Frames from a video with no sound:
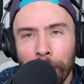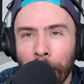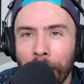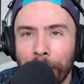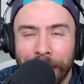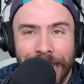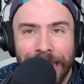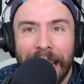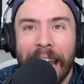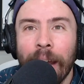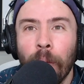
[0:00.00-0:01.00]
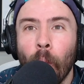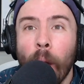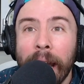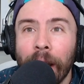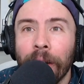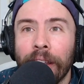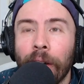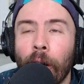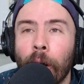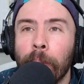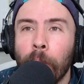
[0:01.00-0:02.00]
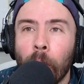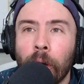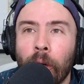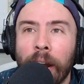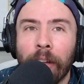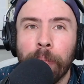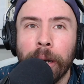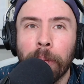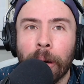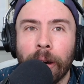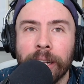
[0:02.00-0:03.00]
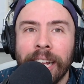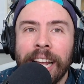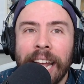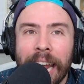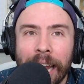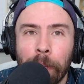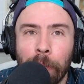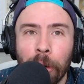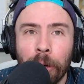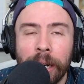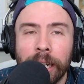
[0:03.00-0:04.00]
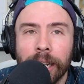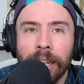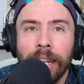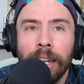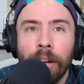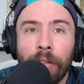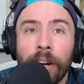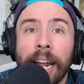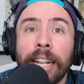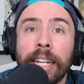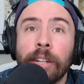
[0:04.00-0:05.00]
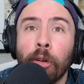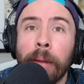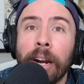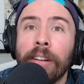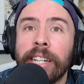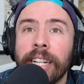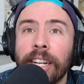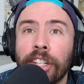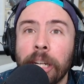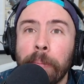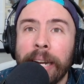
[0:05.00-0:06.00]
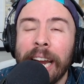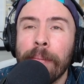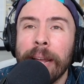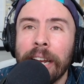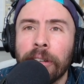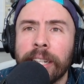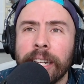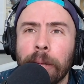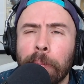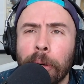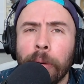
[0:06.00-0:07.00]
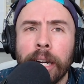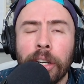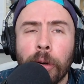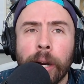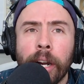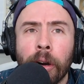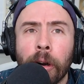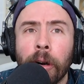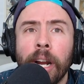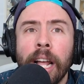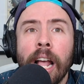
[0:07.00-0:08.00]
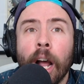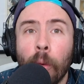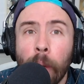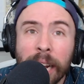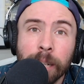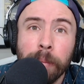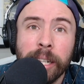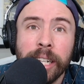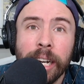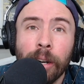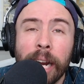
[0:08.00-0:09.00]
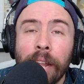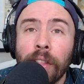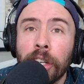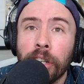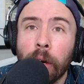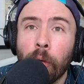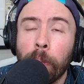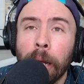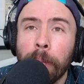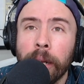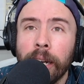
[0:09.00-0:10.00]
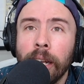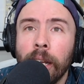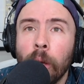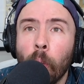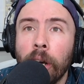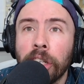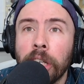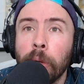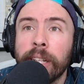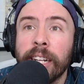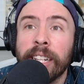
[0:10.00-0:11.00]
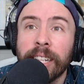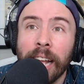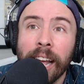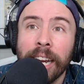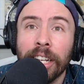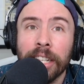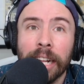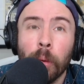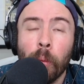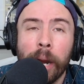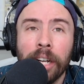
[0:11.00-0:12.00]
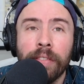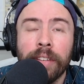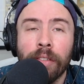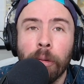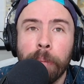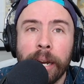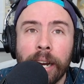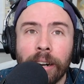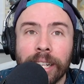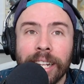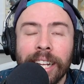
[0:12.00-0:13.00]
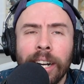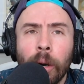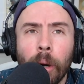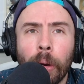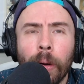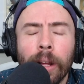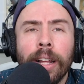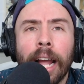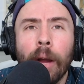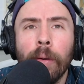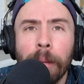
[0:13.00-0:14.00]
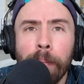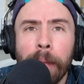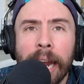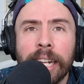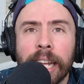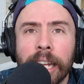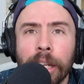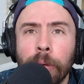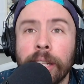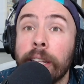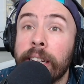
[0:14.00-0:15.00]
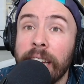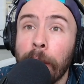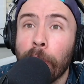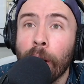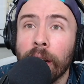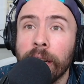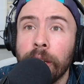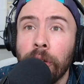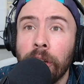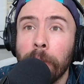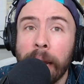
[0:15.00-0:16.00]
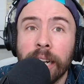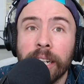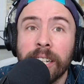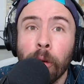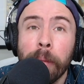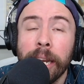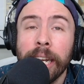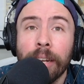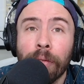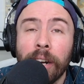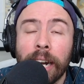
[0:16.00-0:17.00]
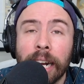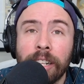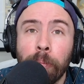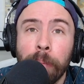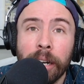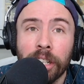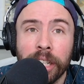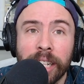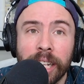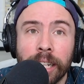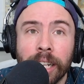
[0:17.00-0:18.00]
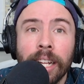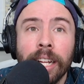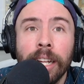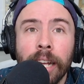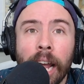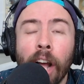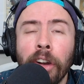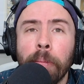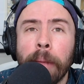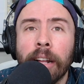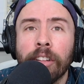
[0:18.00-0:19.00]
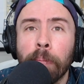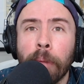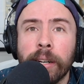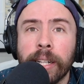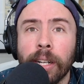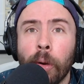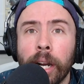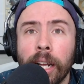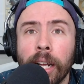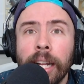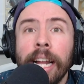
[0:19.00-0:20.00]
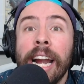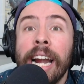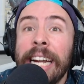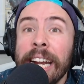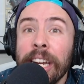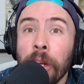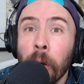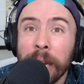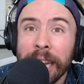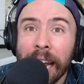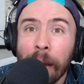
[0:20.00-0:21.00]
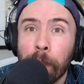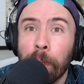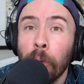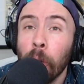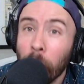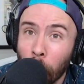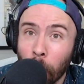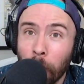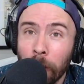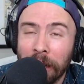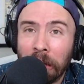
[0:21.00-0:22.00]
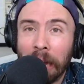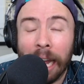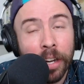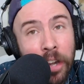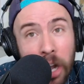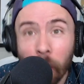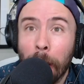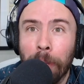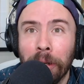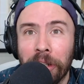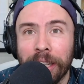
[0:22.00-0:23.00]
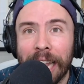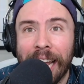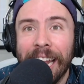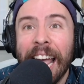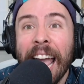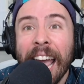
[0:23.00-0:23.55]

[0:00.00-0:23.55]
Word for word: pardon me, and where there are more craft beer bars and breweries. Fernandez Romero says she became interested in brewing during her Erasmus year in the Czech Republic, where she was astonished at the range of different beers. Quote, I was amazed at using the same products you could make so many different kinds of beer, she says. A hundred miles from Barcelona, Quinonia Pujo, I know I butchered that,